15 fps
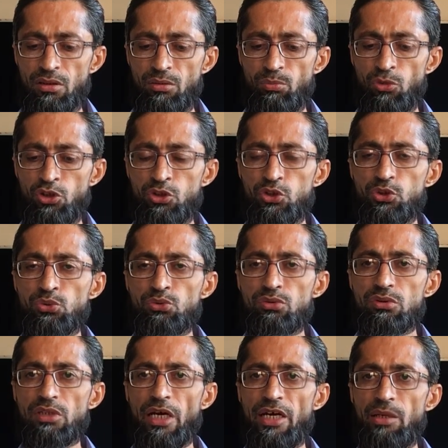
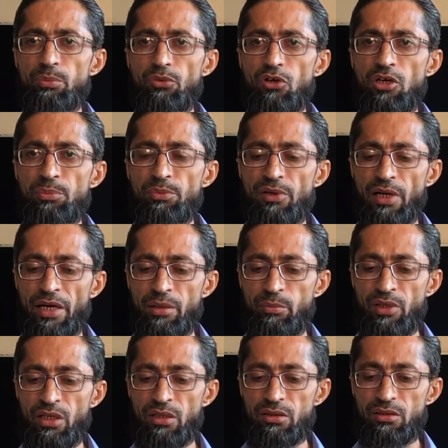monsoon type of
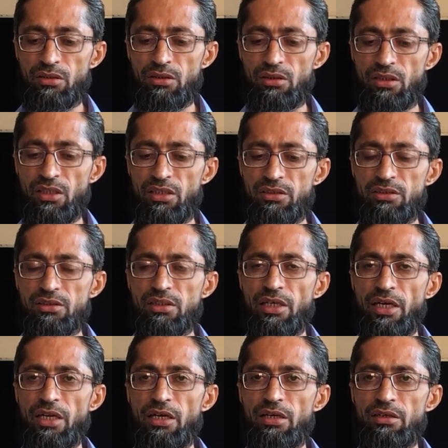climate is
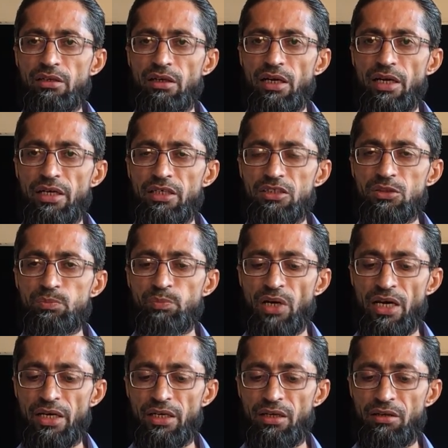characterized
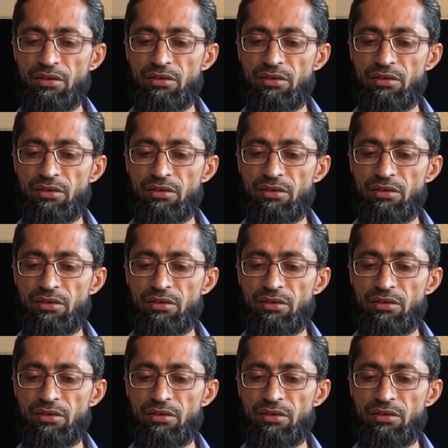by